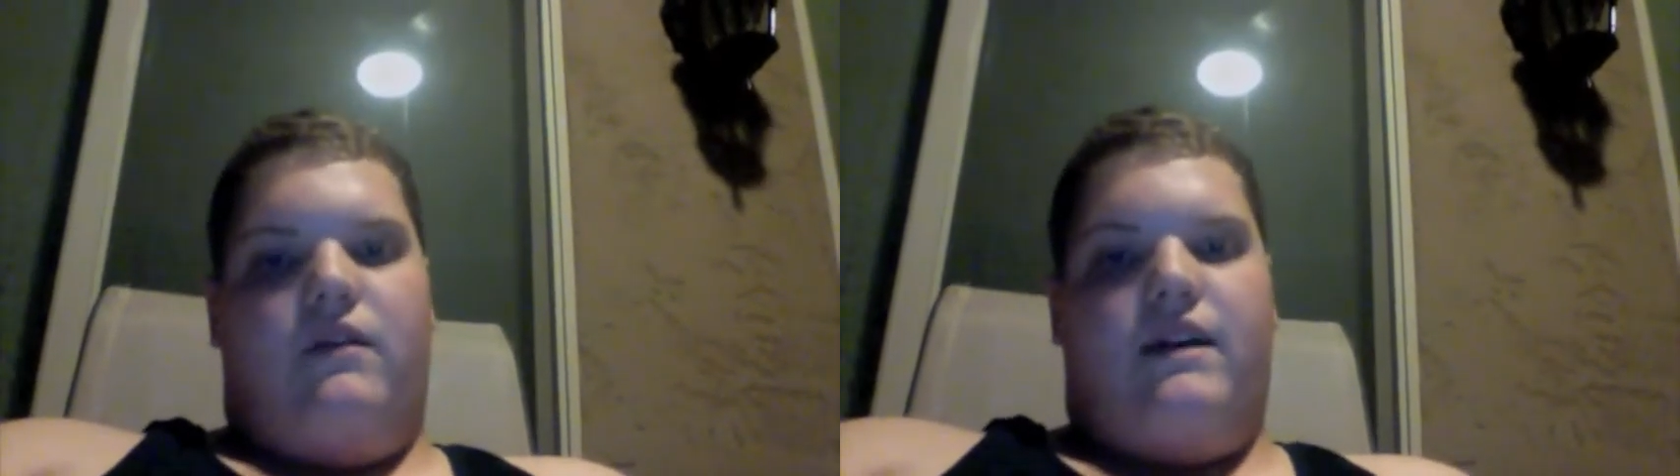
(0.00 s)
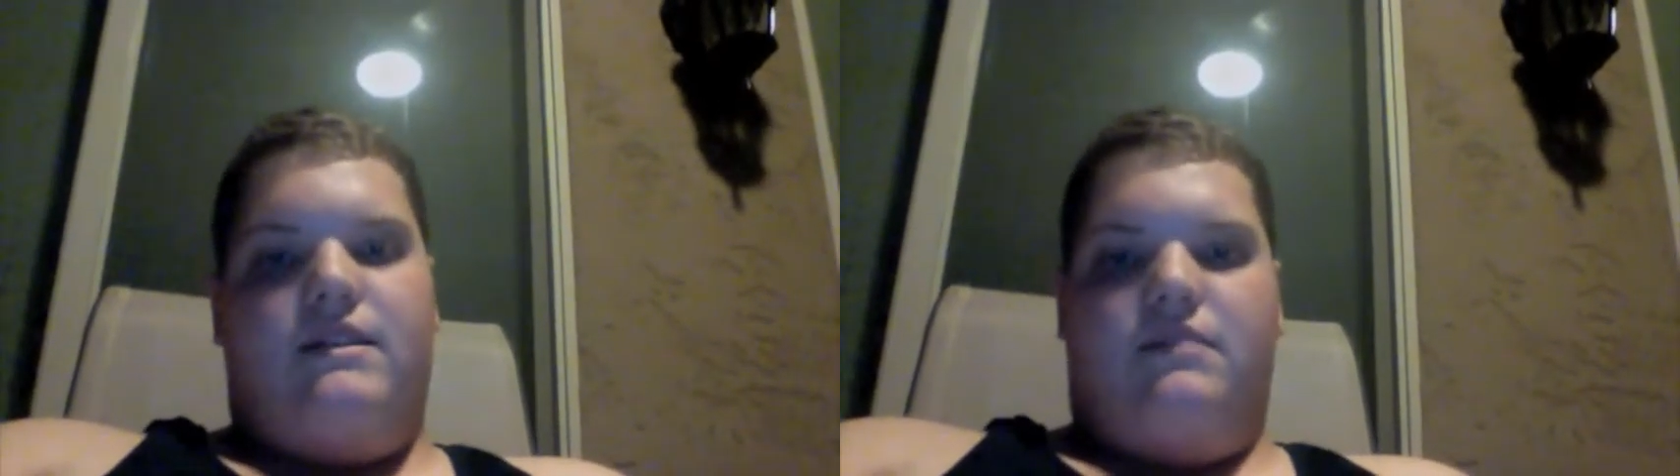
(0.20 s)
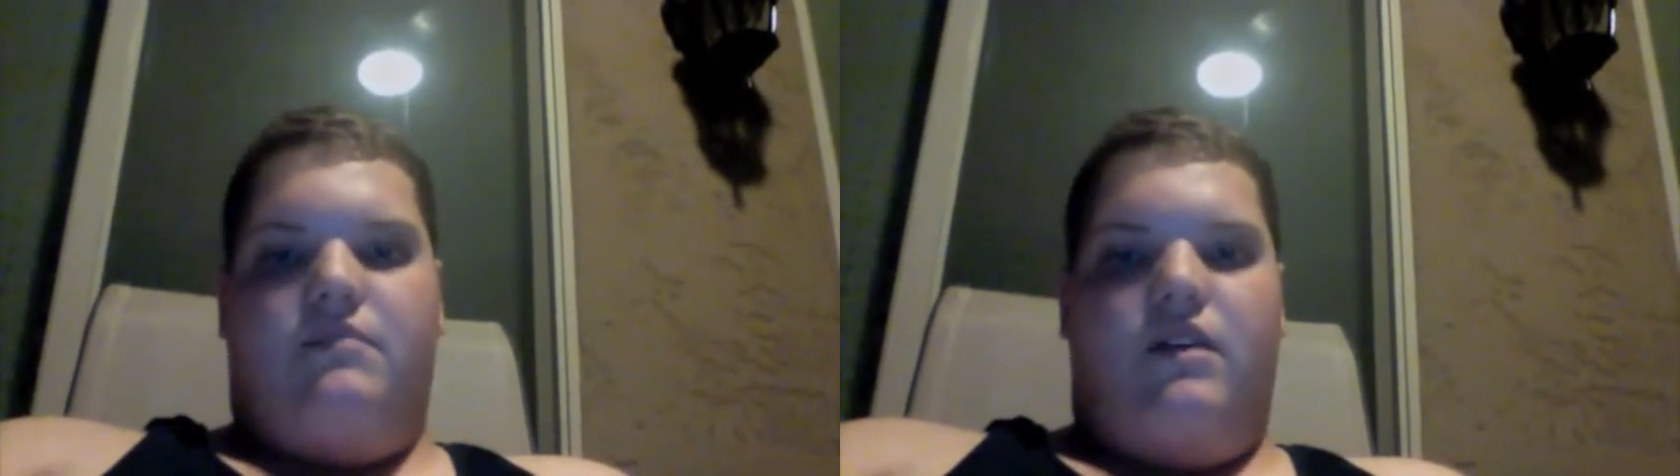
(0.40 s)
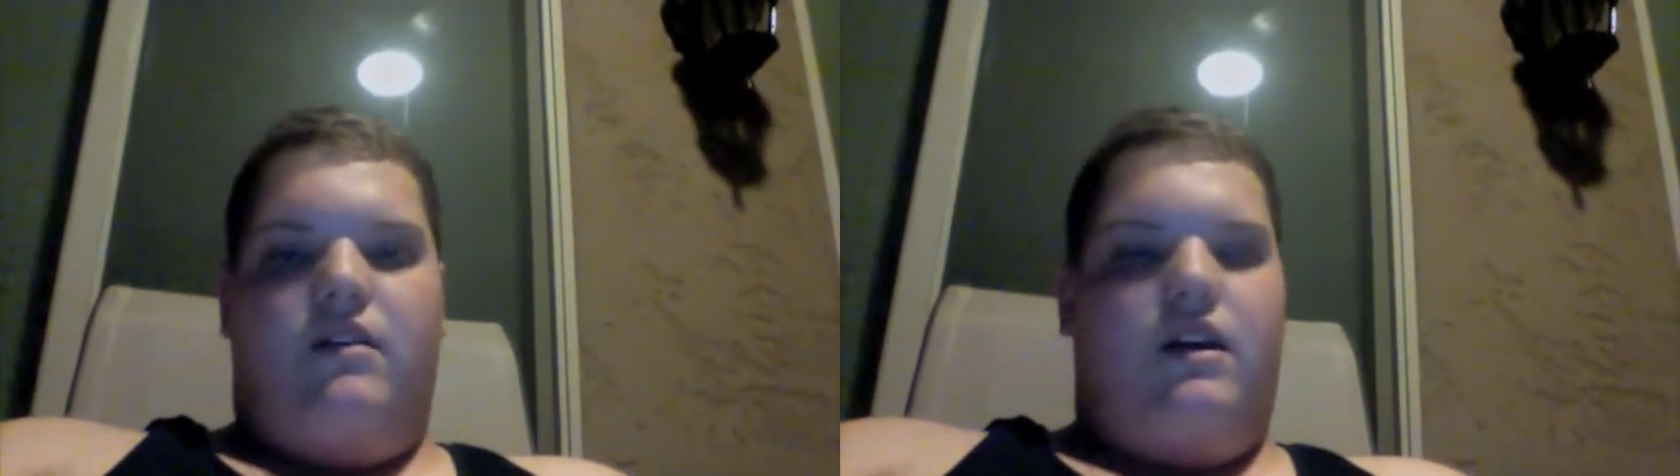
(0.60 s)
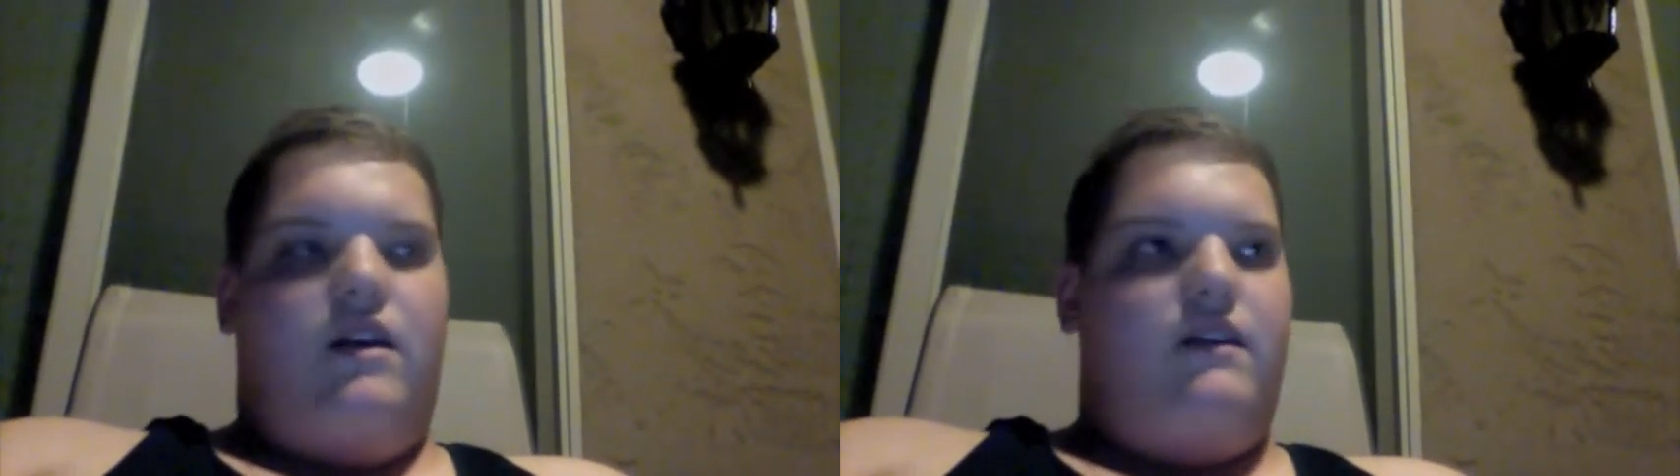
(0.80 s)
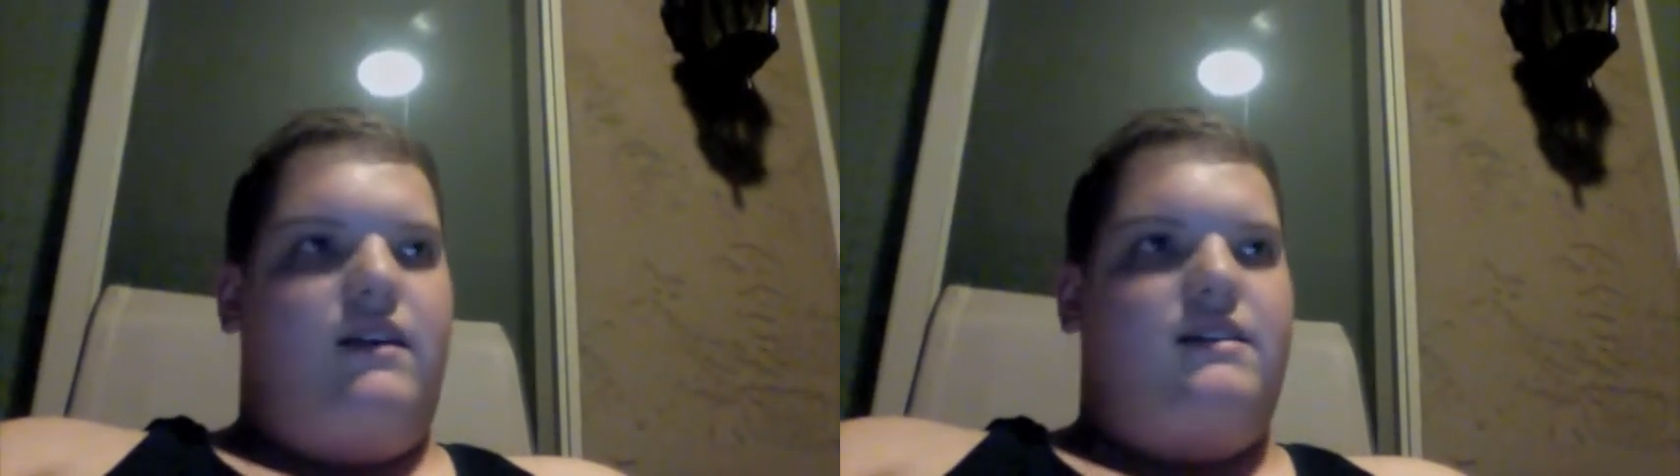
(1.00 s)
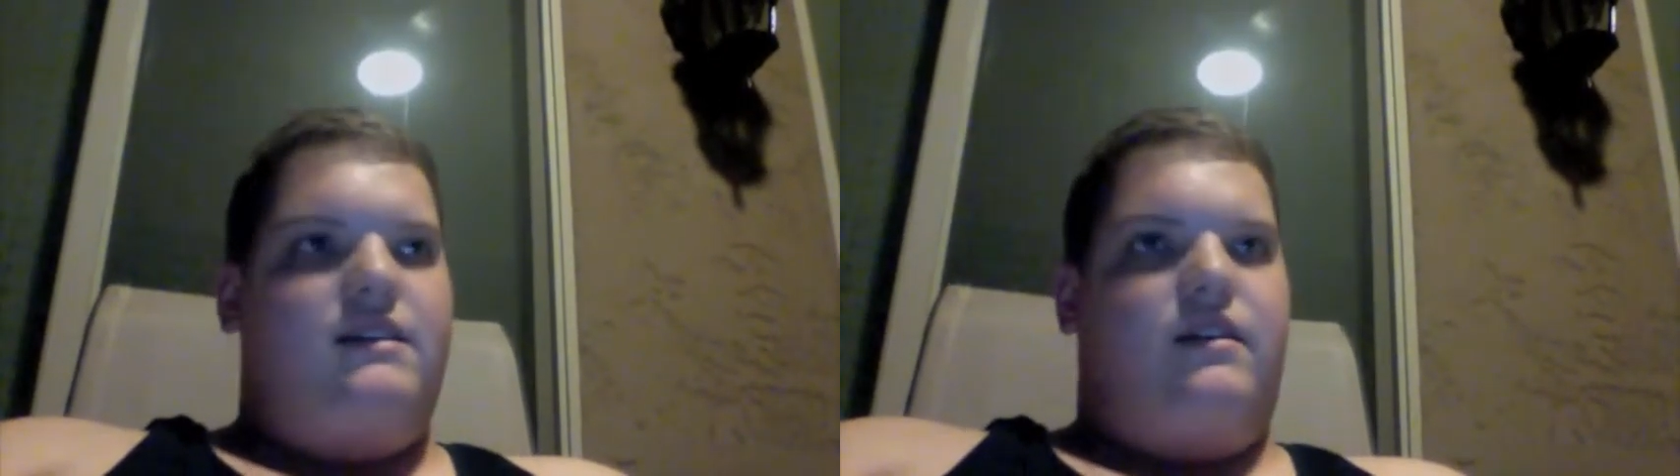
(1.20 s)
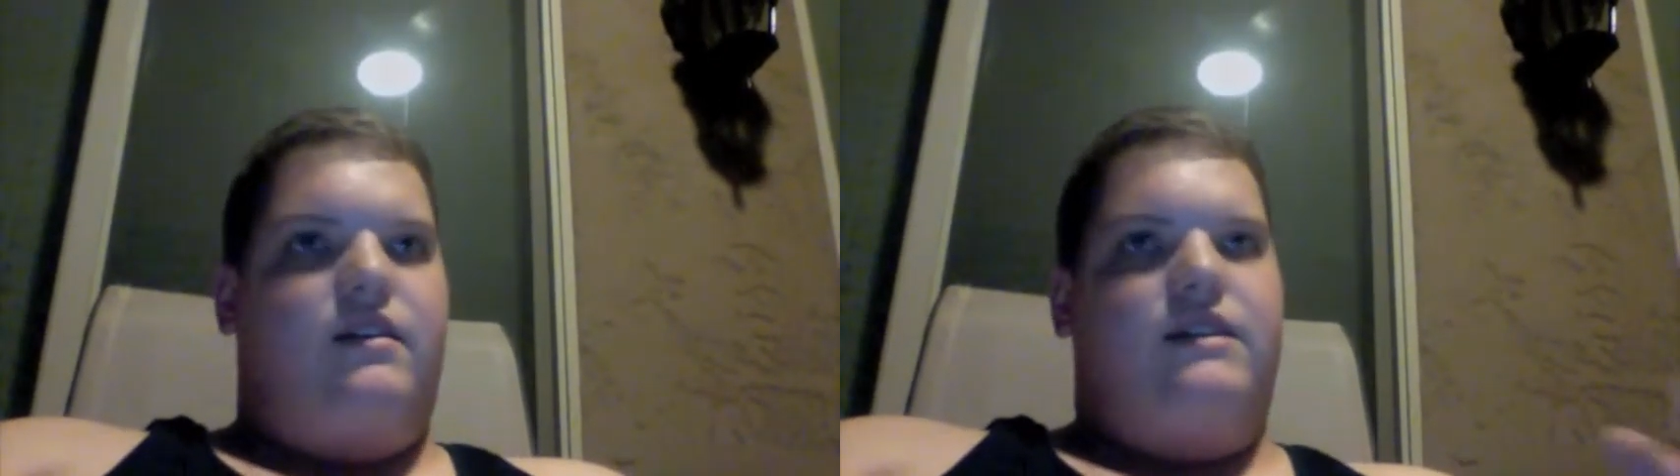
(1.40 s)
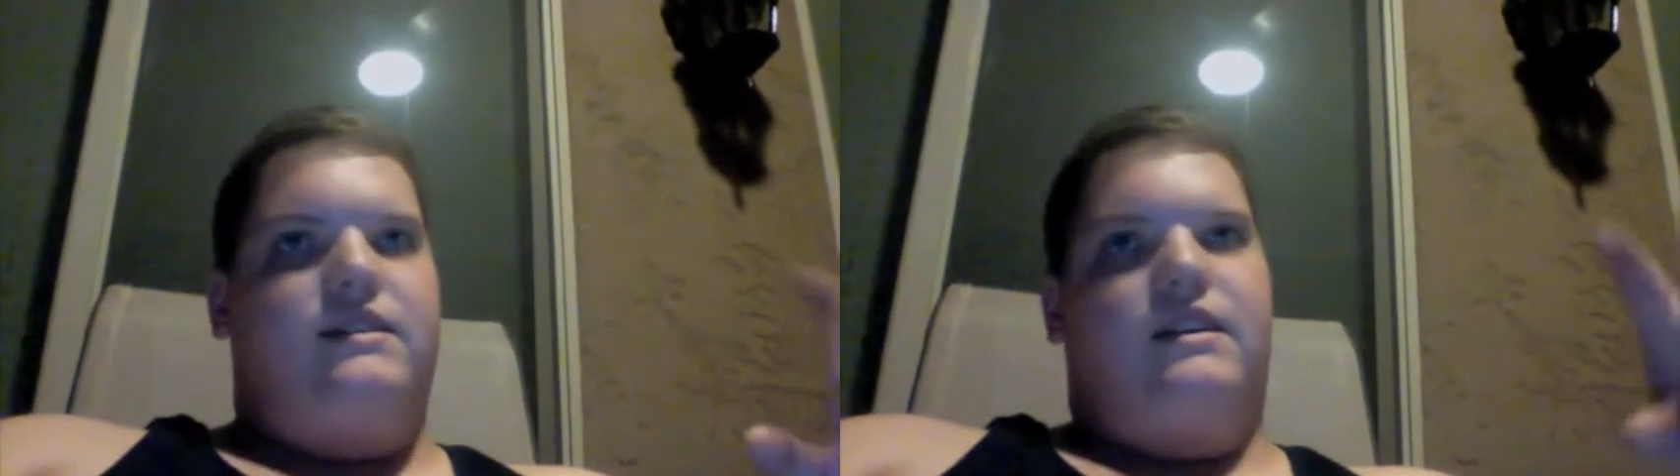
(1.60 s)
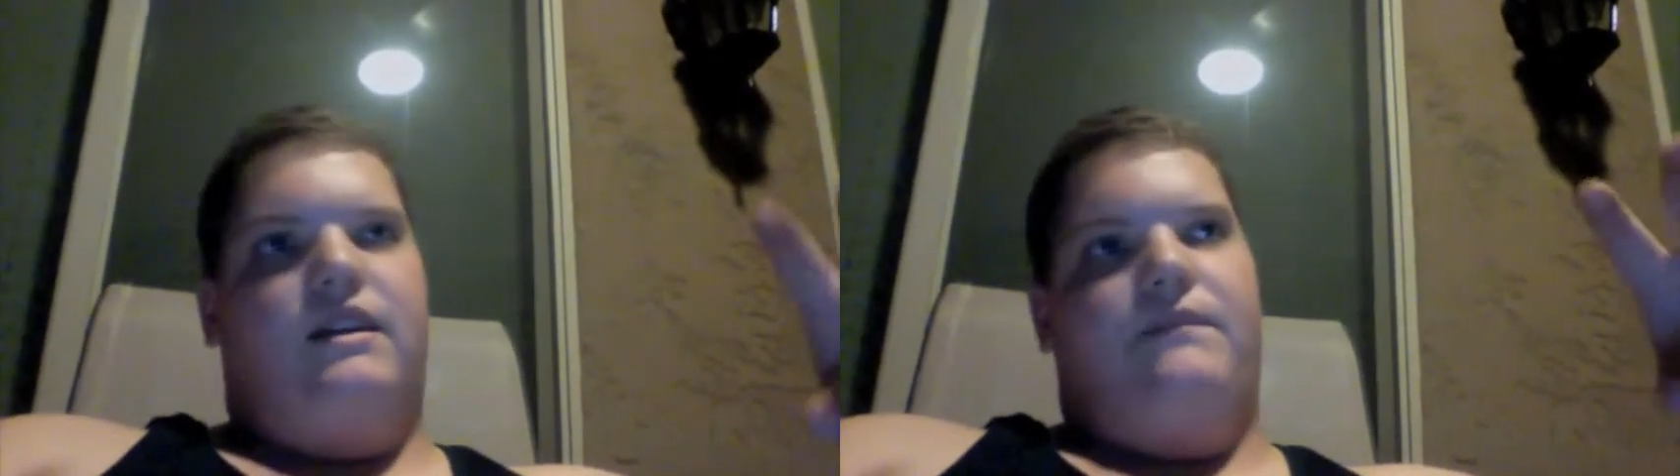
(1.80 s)
That's the beauty of it, is it cooks
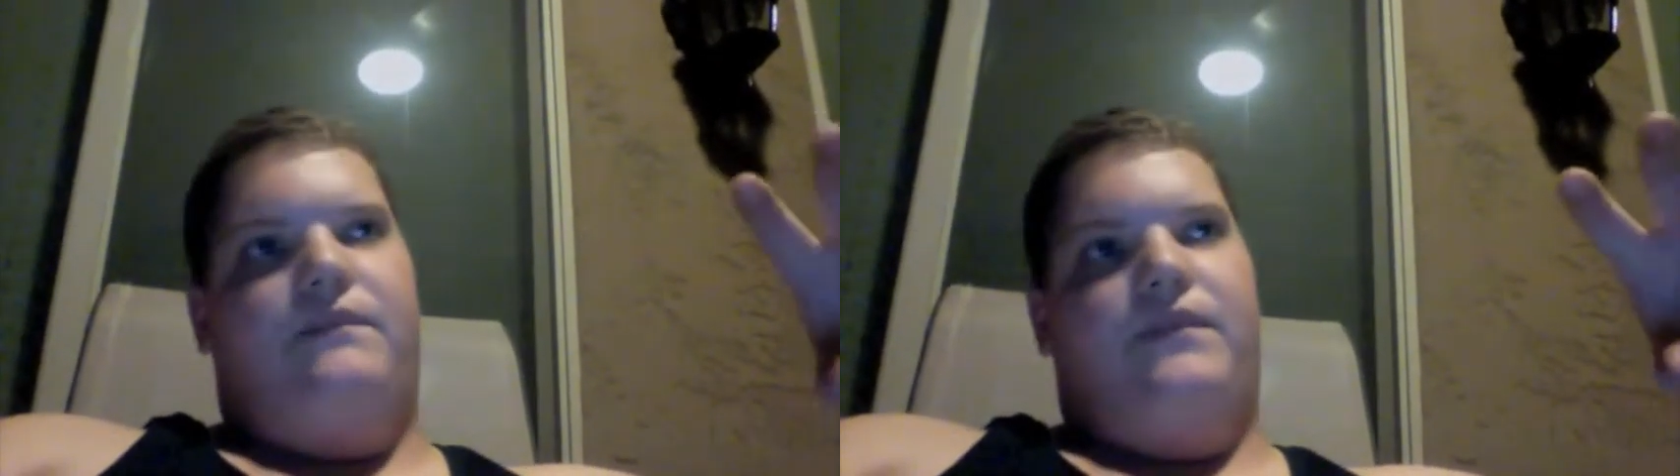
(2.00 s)
it.